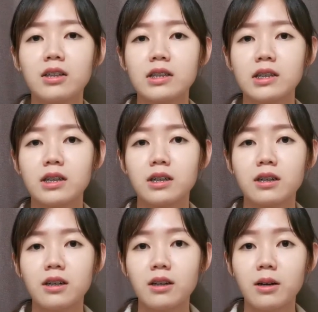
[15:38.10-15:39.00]
the
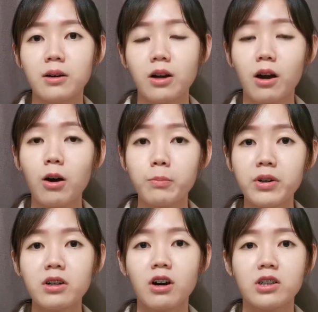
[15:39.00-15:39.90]

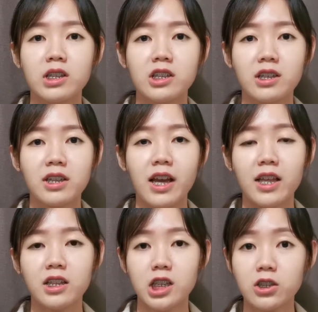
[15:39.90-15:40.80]
operant conditioning and
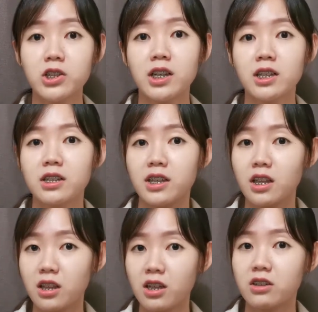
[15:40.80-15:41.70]
the social learning
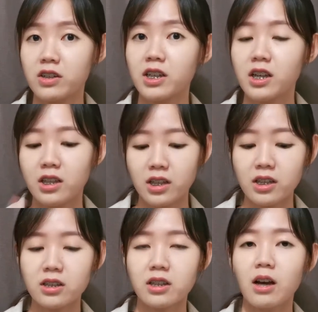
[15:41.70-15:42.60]
theory,
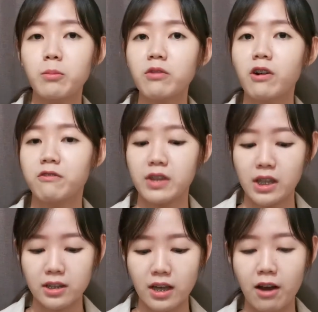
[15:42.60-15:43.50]
this both of
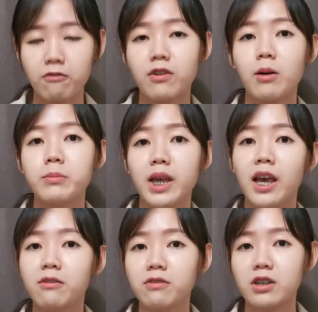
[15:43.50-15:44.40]
these are from
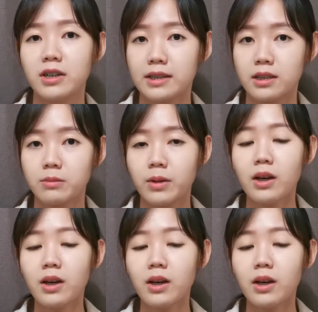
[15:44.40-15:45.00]
behaviorism.